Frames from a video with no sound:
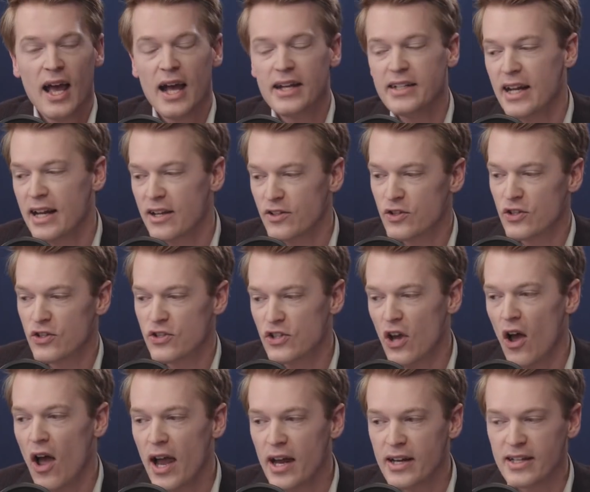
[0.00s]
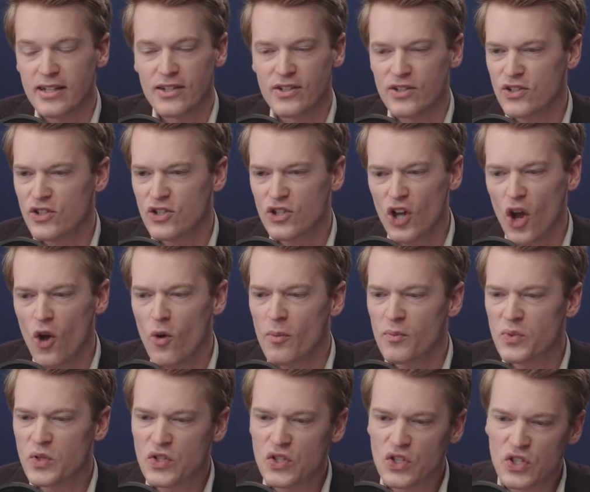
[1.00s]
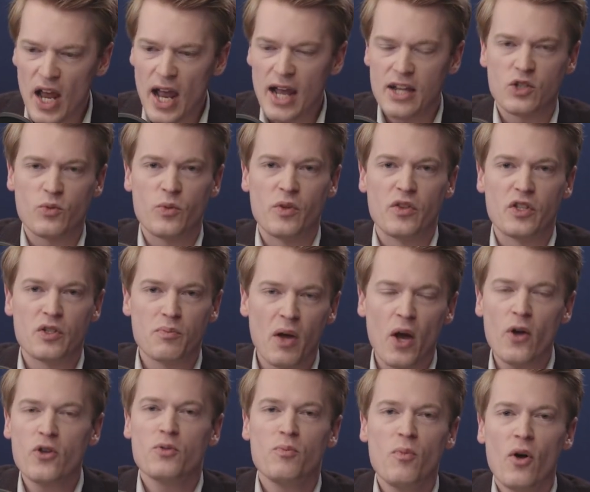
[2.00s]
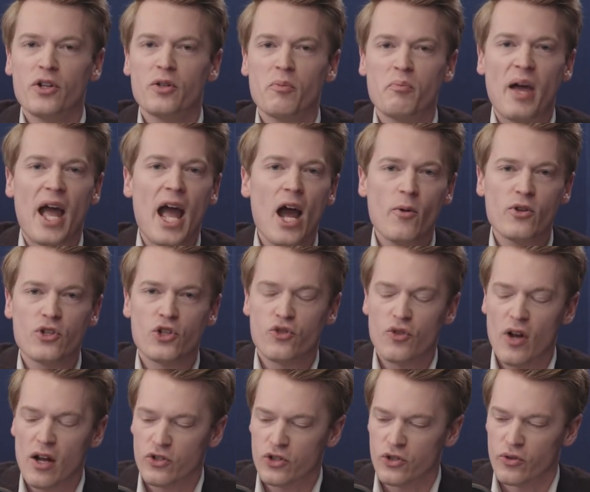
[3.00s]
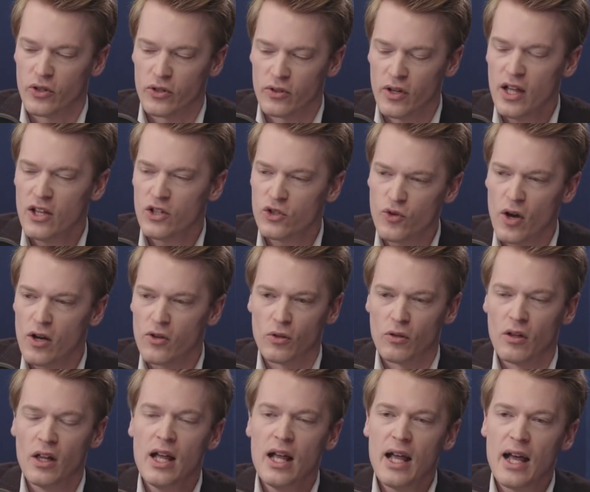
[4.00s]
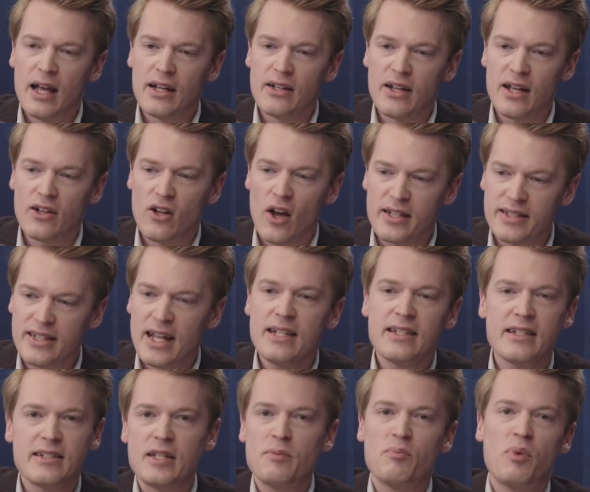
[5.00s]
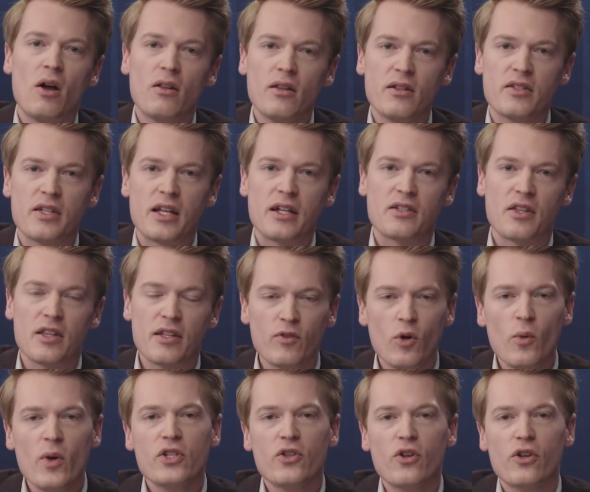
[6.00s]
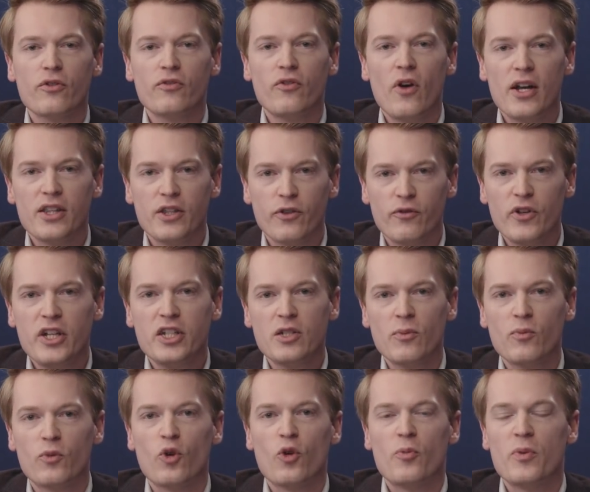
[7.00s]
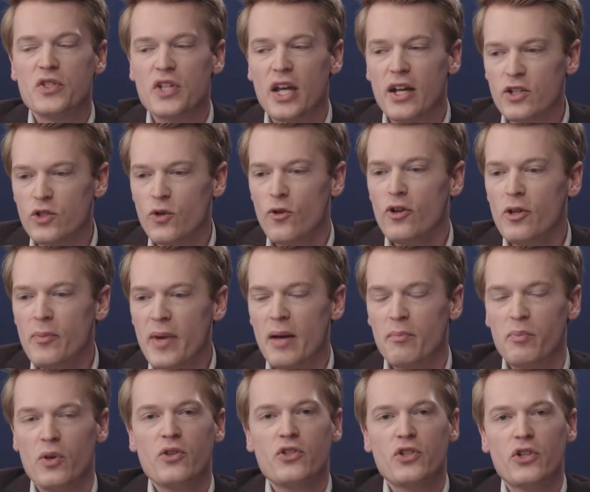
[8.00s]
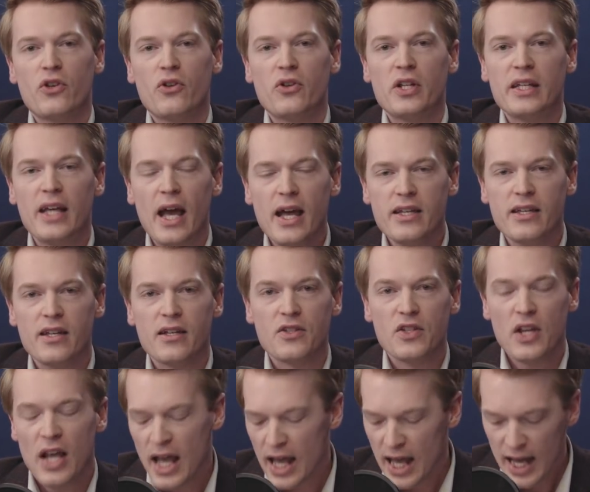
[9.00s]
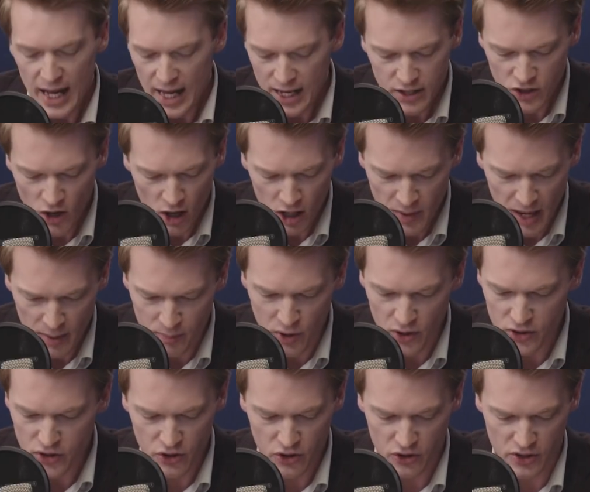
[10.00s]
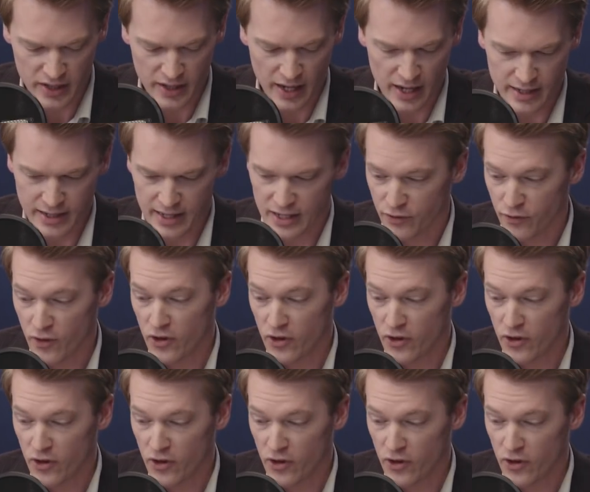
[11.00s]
And yet our society is so obsessed with this postmodern power structure and struggle and identity politics that they've always got to find the victim group and say it's all about persecuting gay kids. It's not about persecuting gay kids.